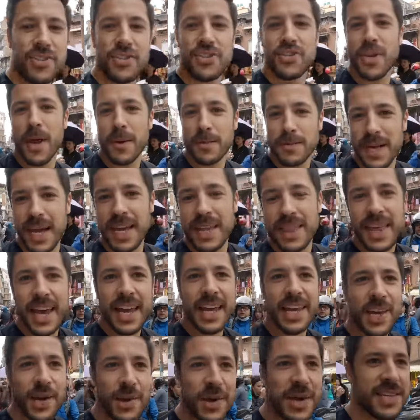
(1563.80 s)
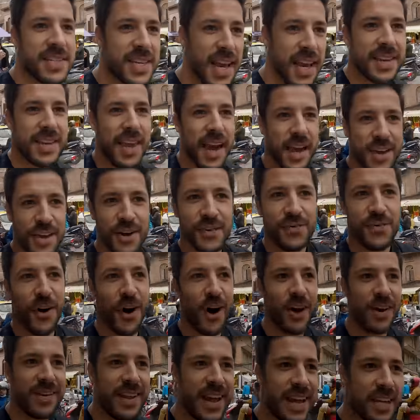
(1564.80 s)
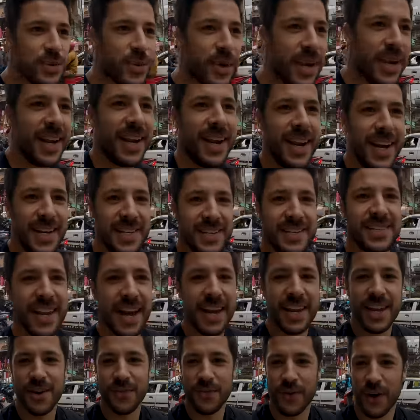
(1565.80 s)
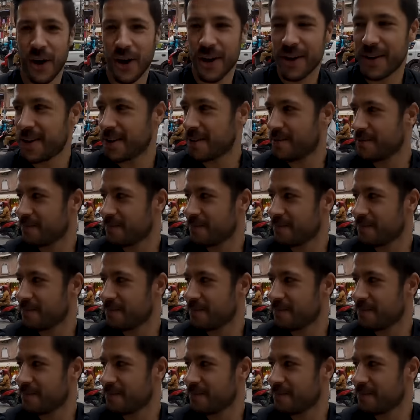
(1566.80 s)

should stop saying thank you and say Danyavad. That's what it is, Danyavad.